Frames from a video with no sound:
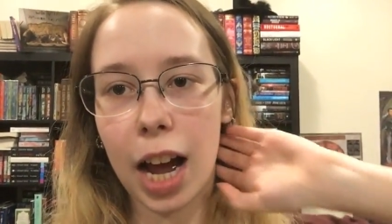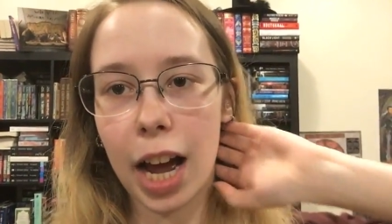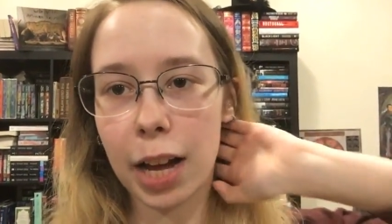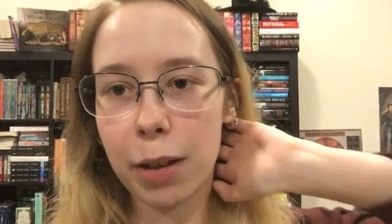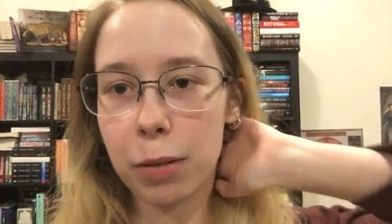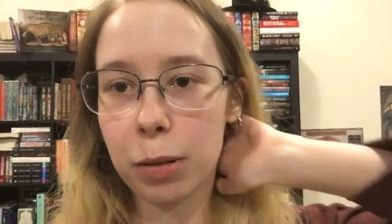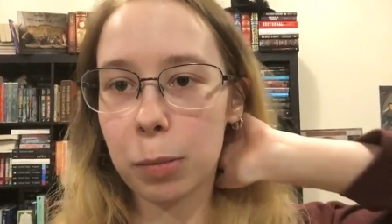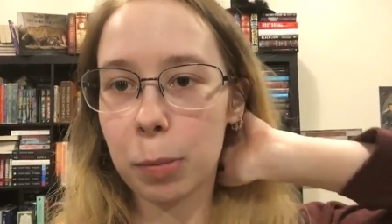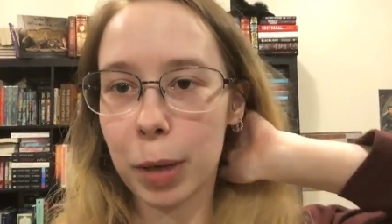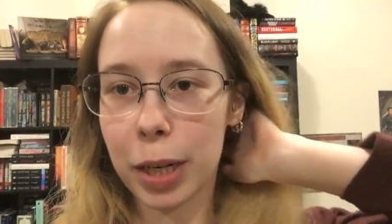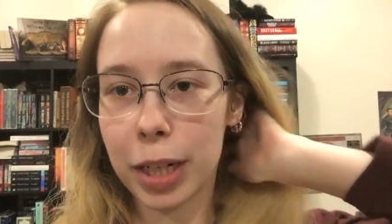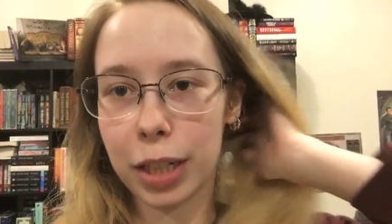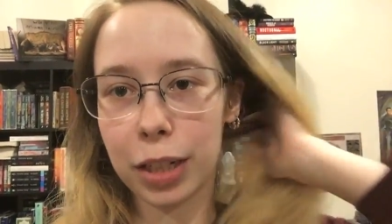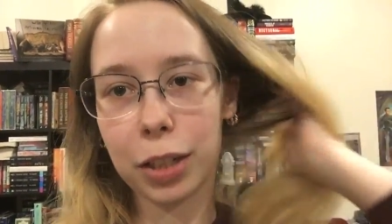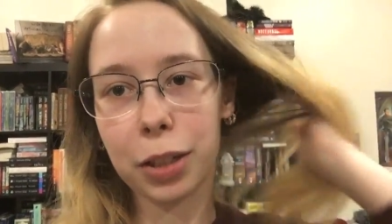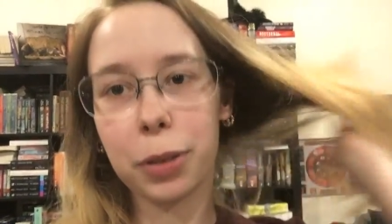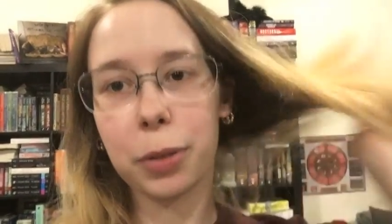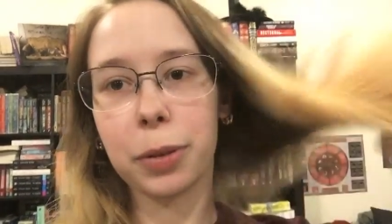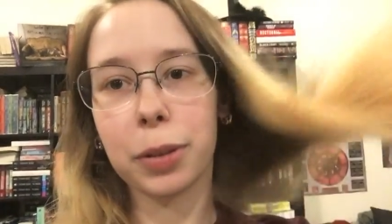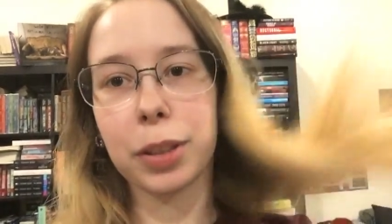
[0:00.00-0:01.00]
I will buddy
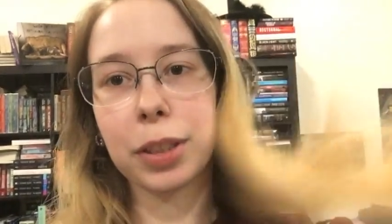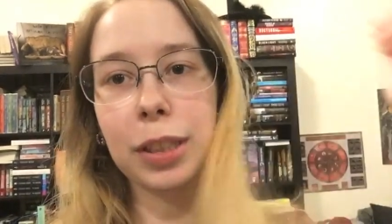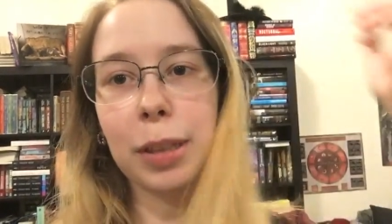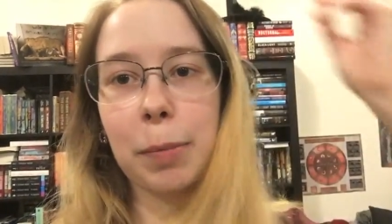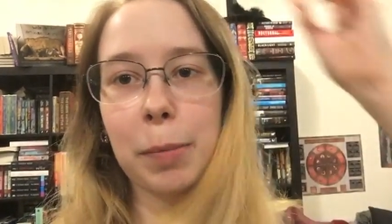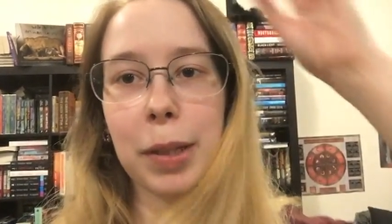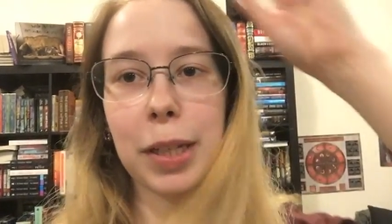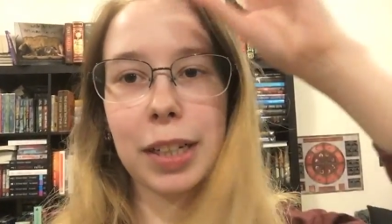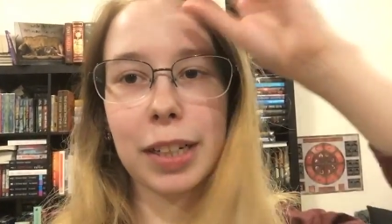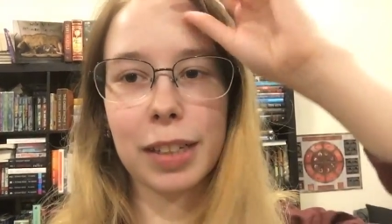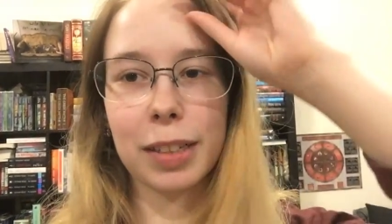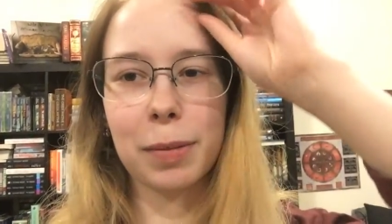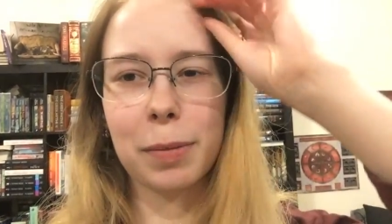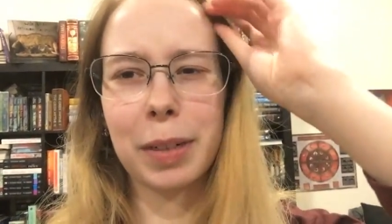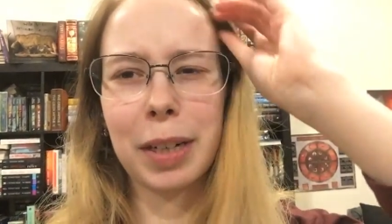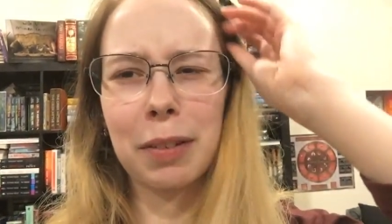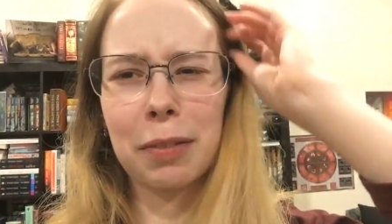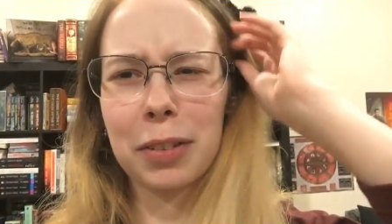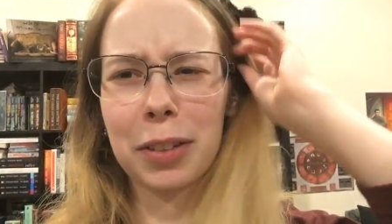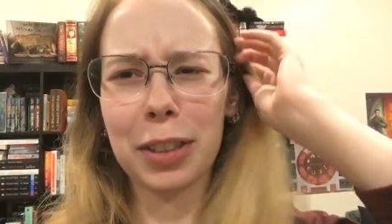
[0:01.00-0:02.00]
you or something,
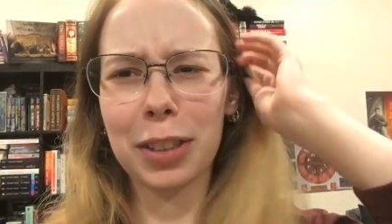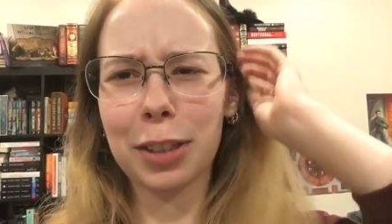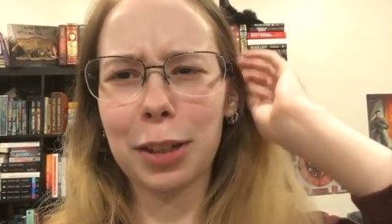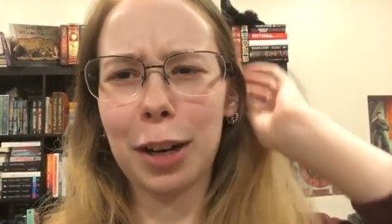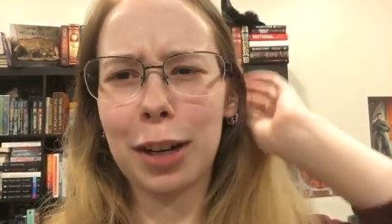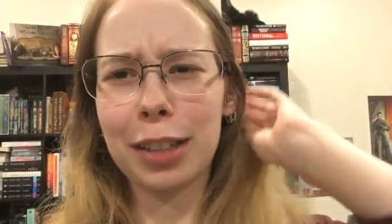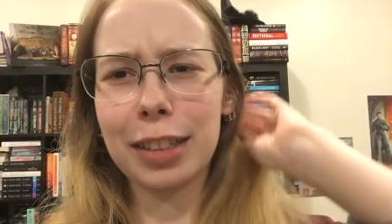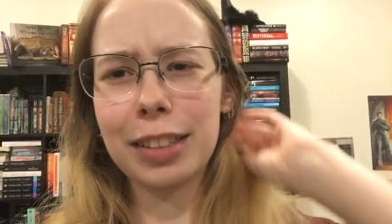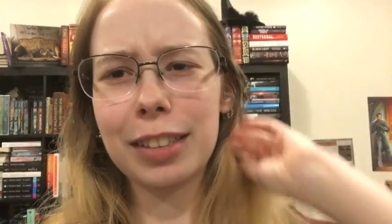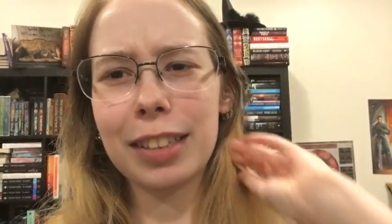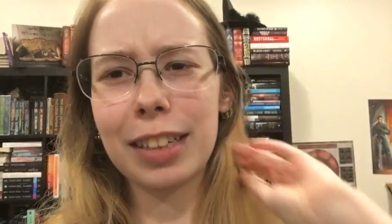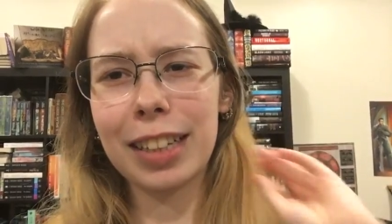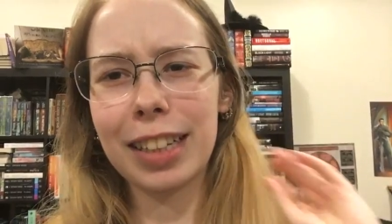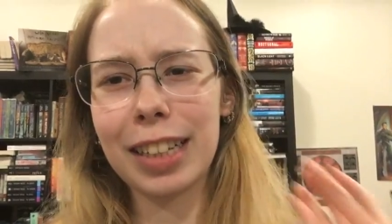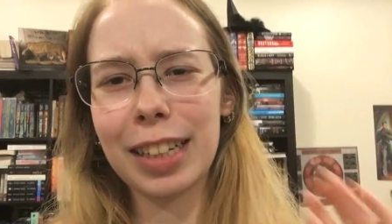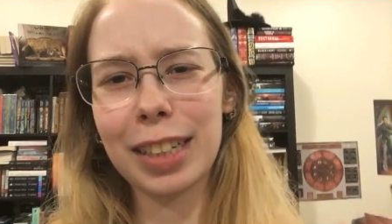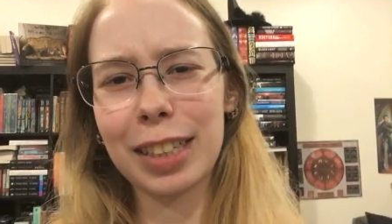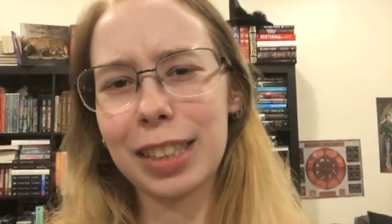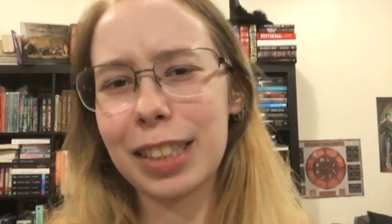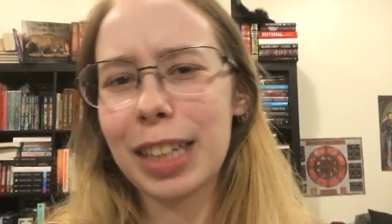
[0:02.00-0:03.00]
whatever it's called. I
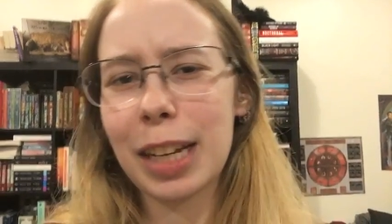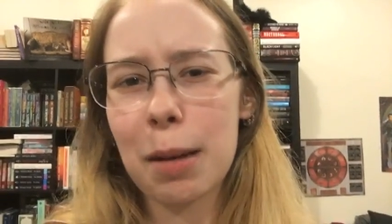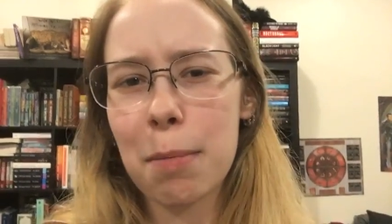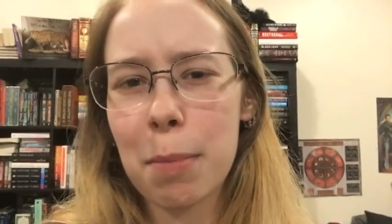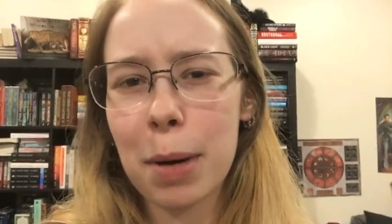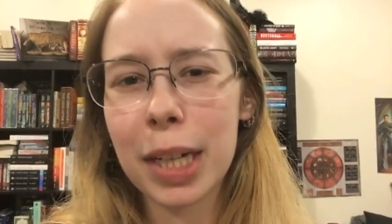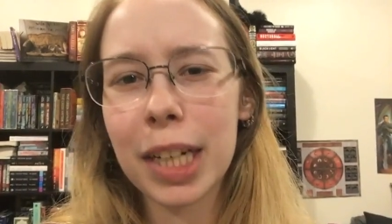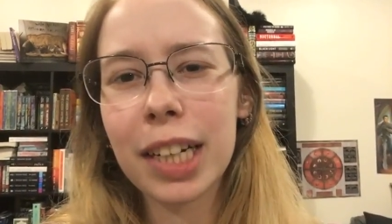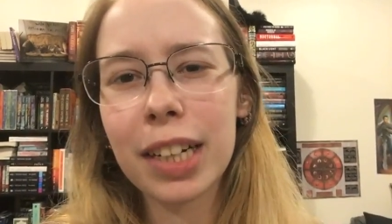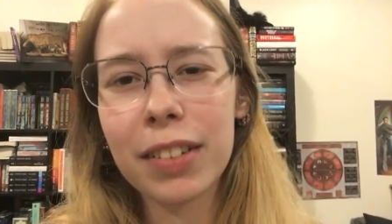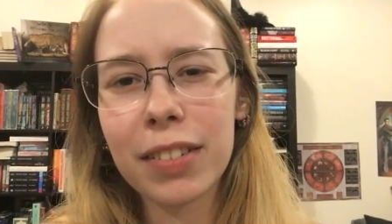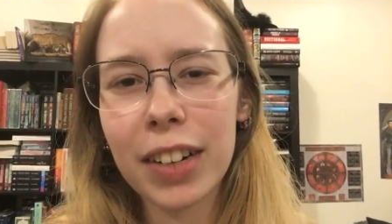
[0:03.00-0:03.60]
think it's like buddy,